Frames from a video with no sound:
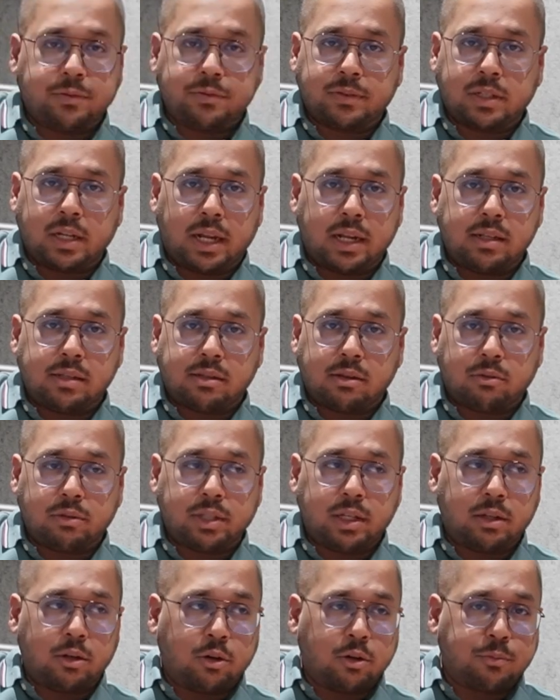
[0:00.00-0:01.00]
of clients
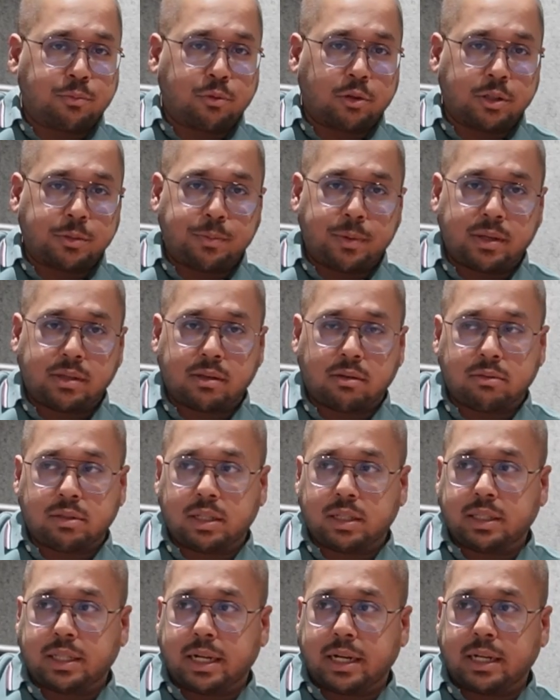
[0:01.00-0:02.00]
out there, a lot of prospects
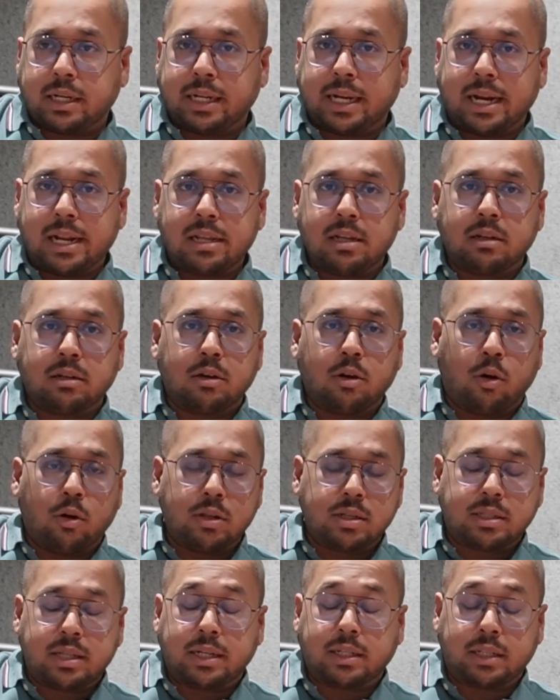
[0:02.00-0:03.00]
out there that are getting
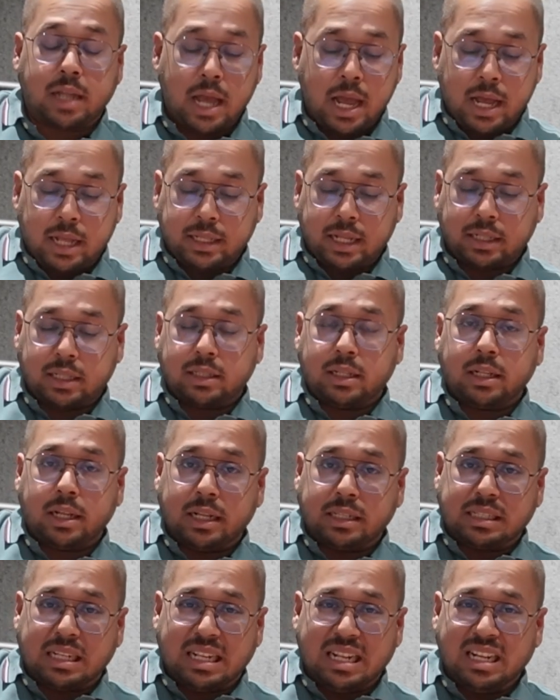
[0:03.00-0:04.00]
calls that
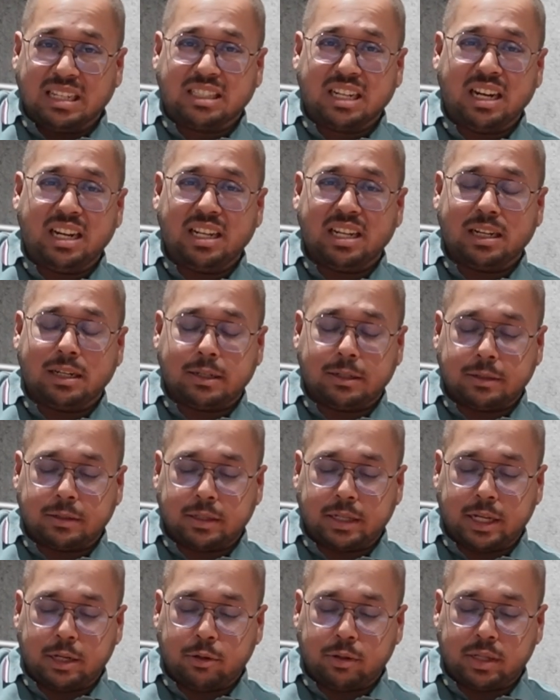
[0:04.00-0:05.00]
it's literally
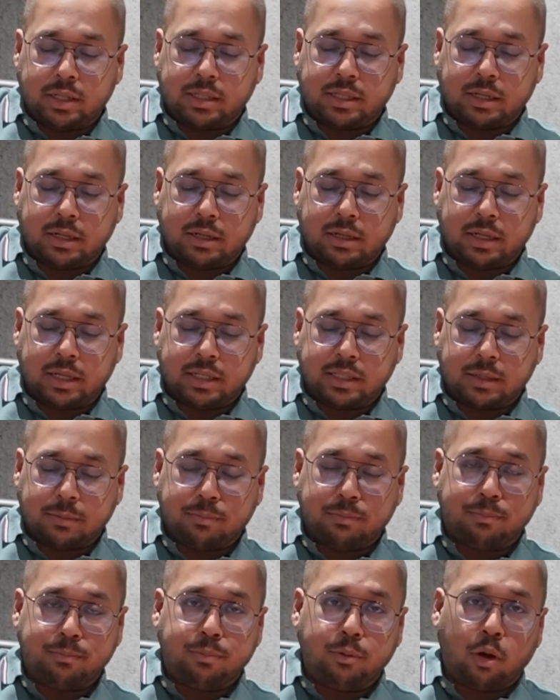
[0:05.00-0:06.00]
it's
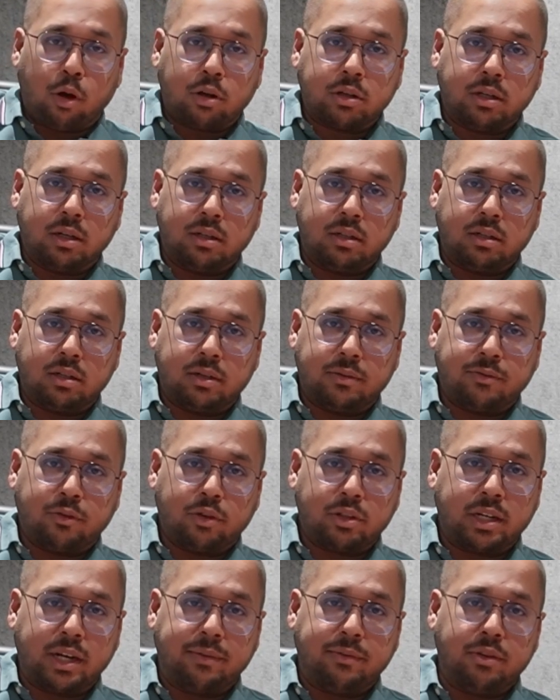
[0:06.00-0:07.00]
a blocker
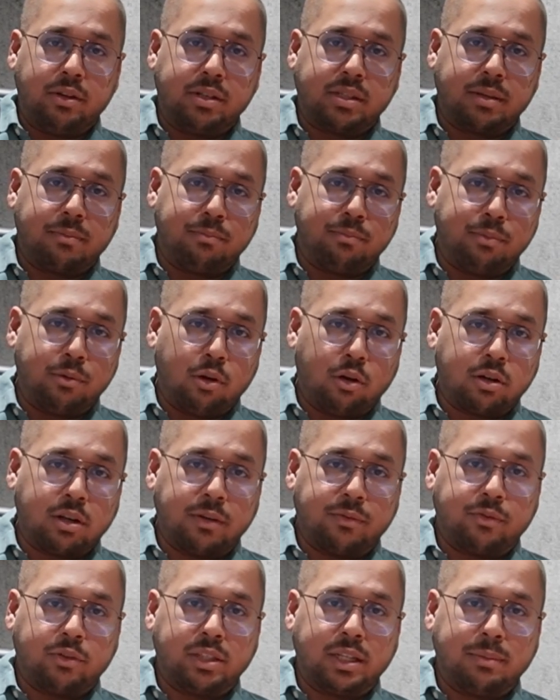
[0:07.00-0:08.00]
for revenue, it's a
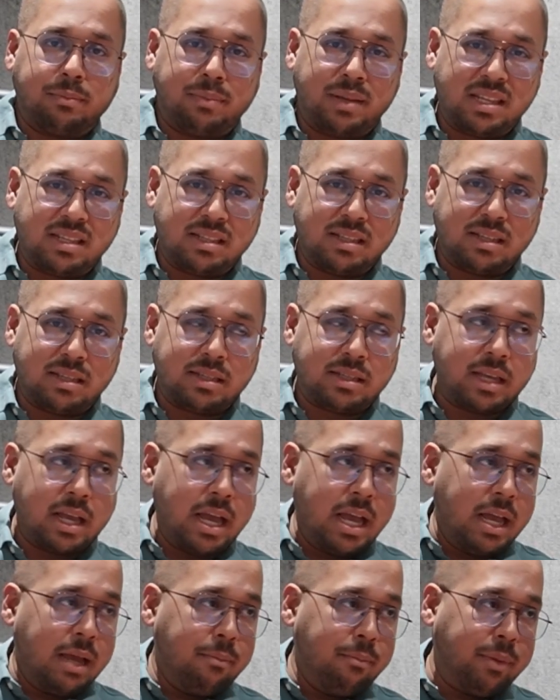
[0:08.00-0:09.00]
blocker for their
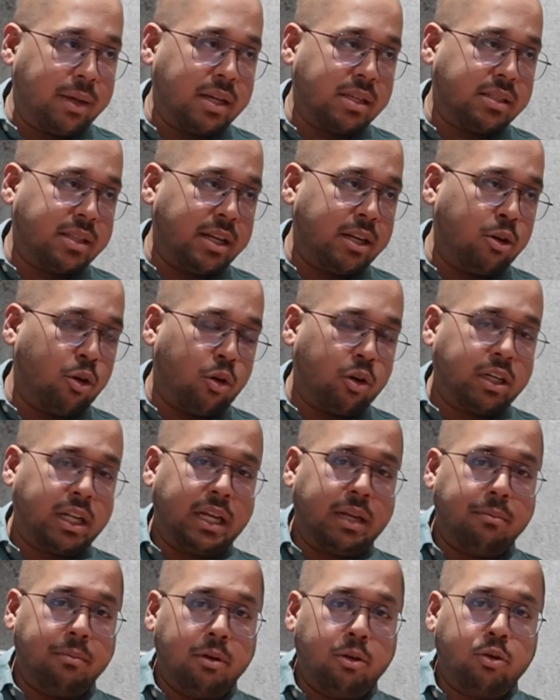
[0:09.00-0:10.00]
business, because they're
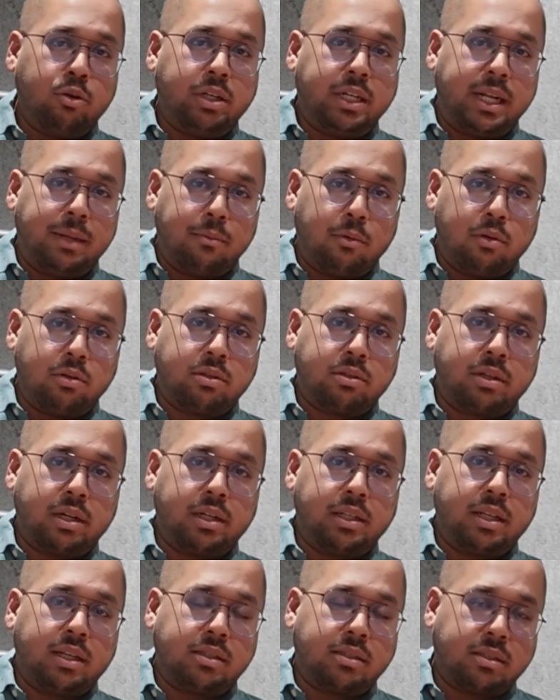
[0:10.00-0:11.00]
not able to
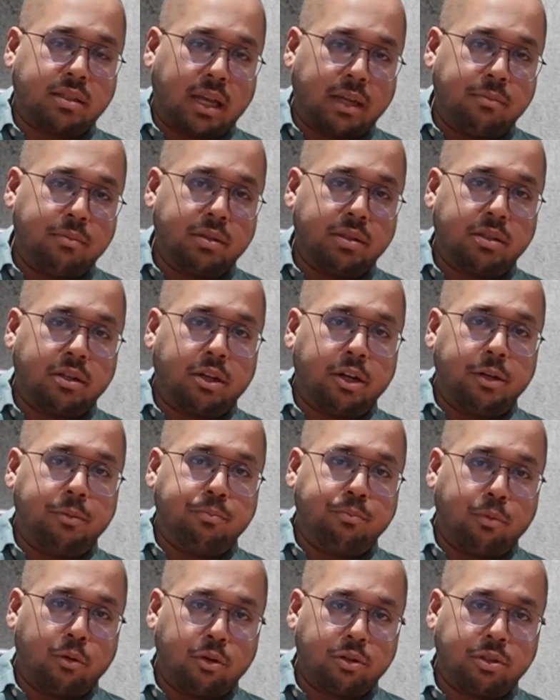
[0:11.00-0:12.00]
demonstrate their
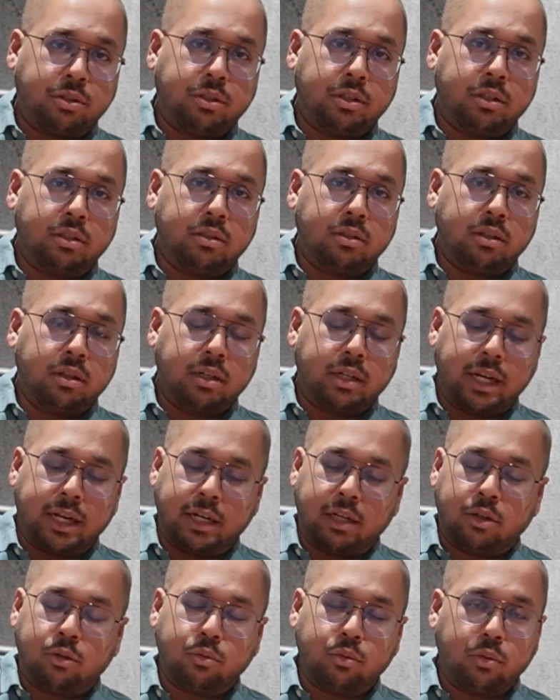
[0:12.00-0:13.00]
cybersecurity posture,
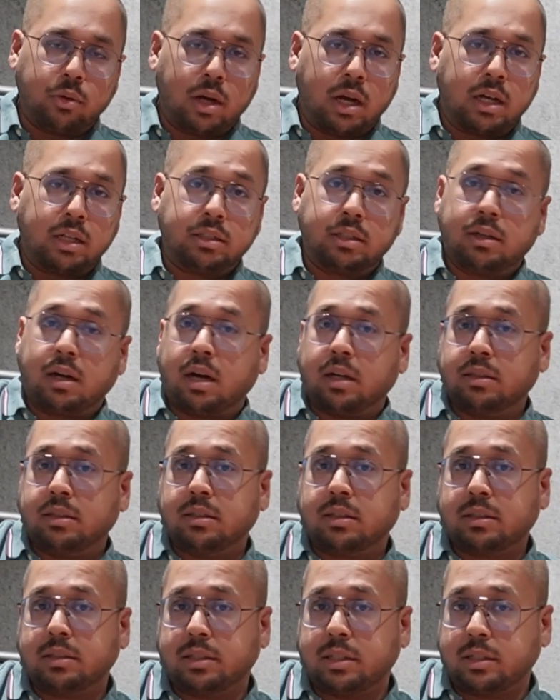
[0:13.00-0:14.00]
right, to
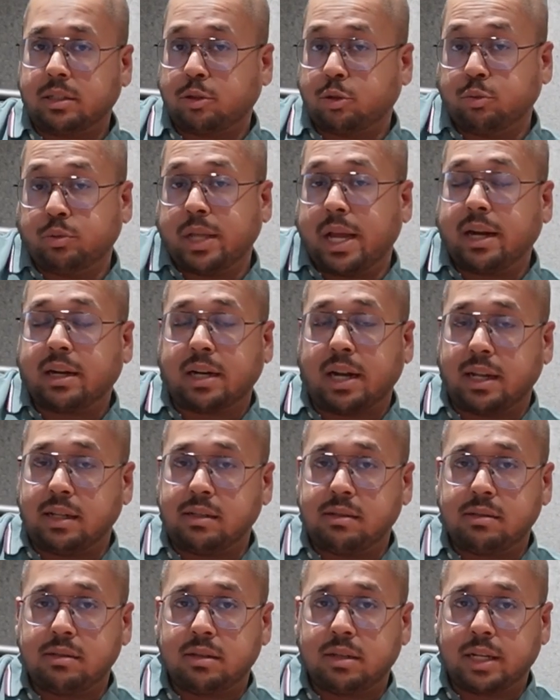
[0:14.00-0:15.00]
to their
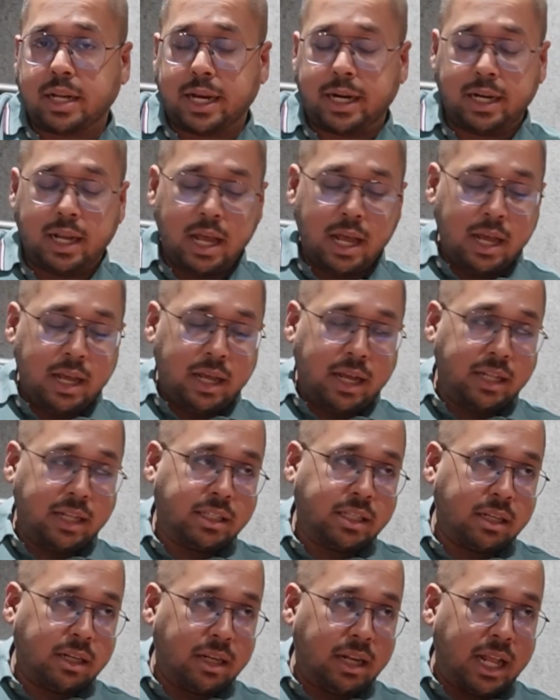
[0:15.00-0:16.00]
clients, right?
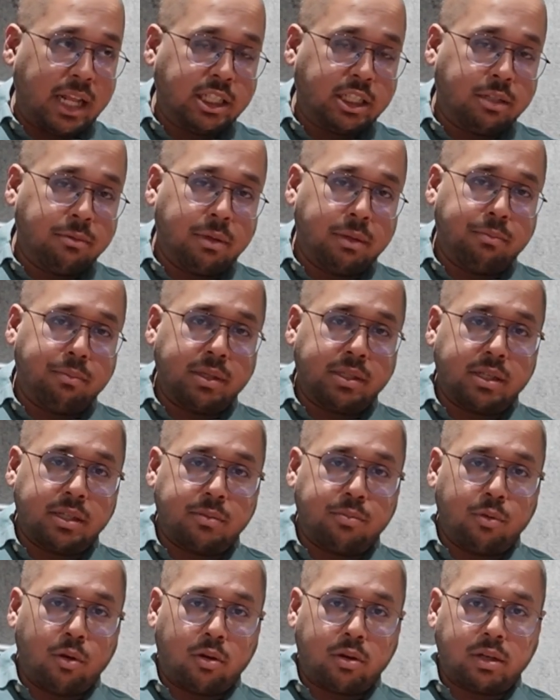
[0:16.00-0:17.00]
It's a legitimate
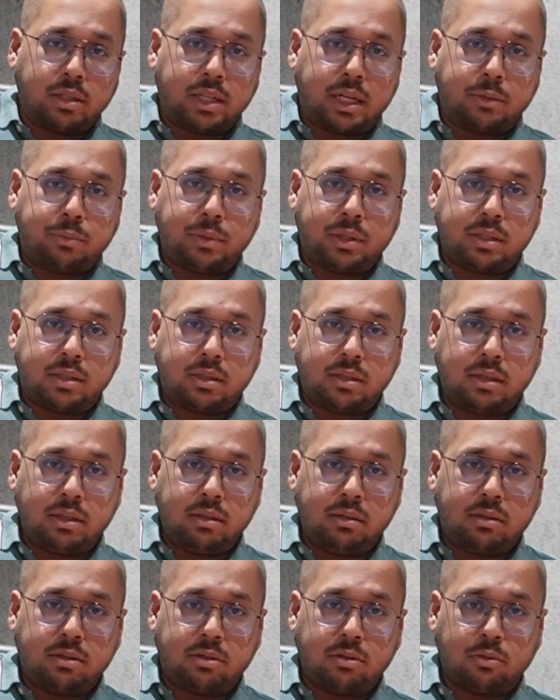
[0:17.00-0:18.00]
business blocker that we are
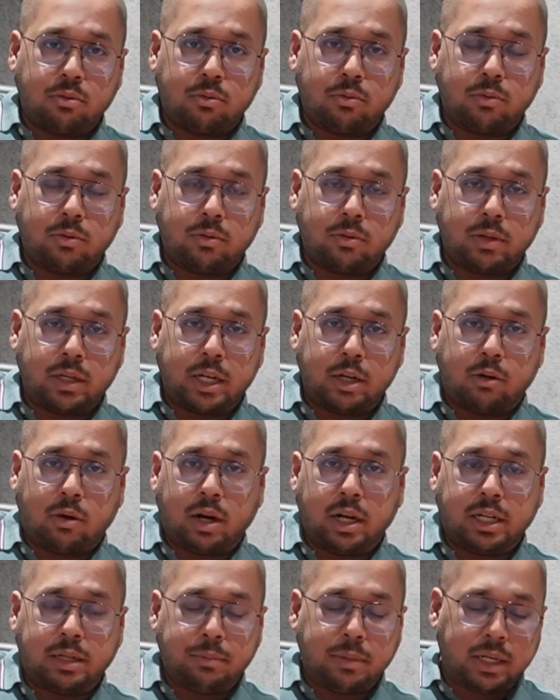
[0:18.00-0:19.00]
seeing. So
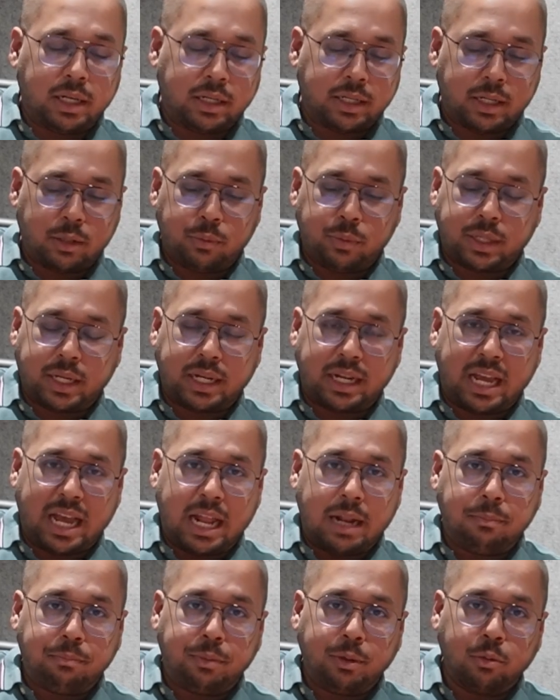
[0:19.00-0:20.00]
ultimately, again, we can
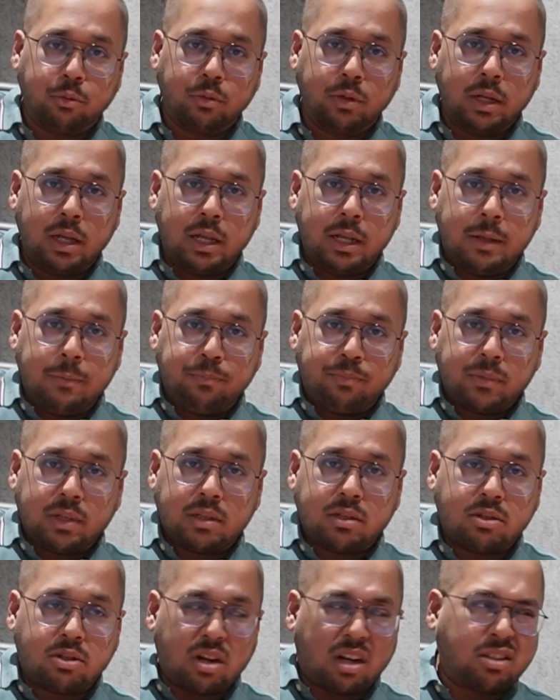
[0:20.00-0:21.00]
help you
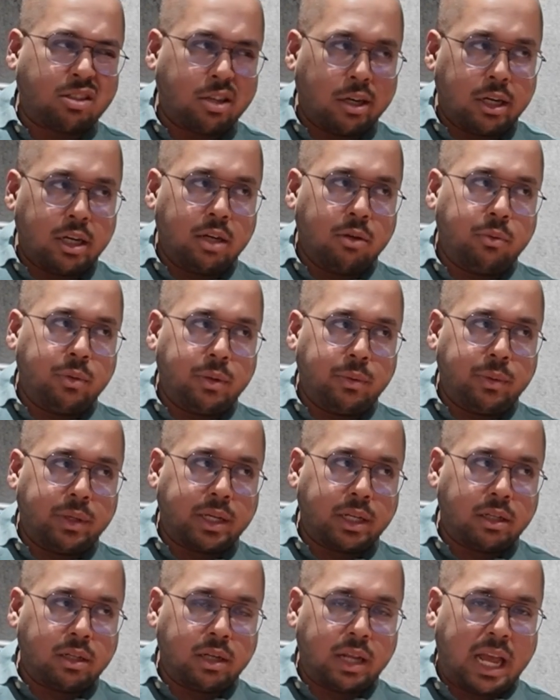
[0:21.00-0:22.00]
structure it in a way,
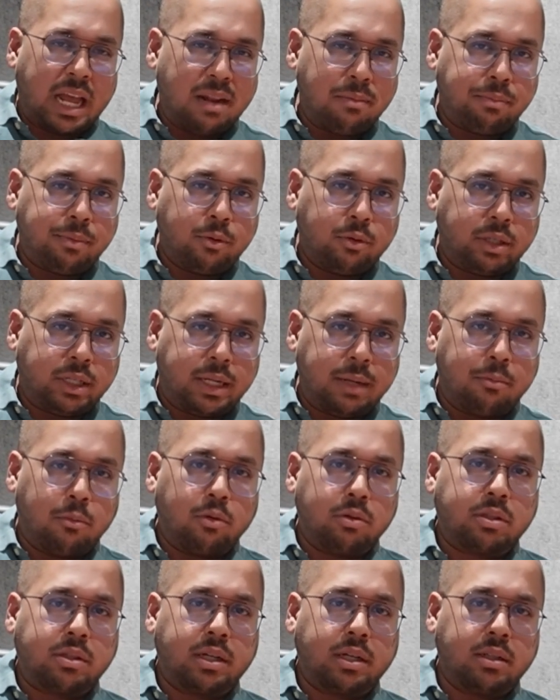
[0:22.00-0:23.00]
we can help you
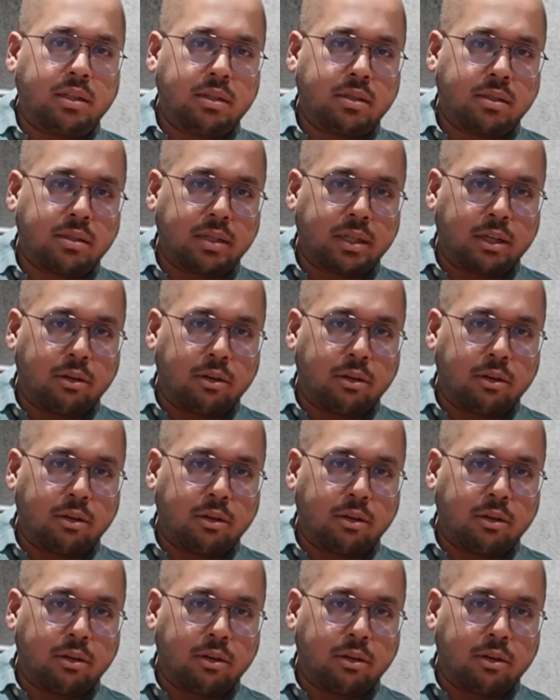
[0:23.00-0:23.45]
demonstrate this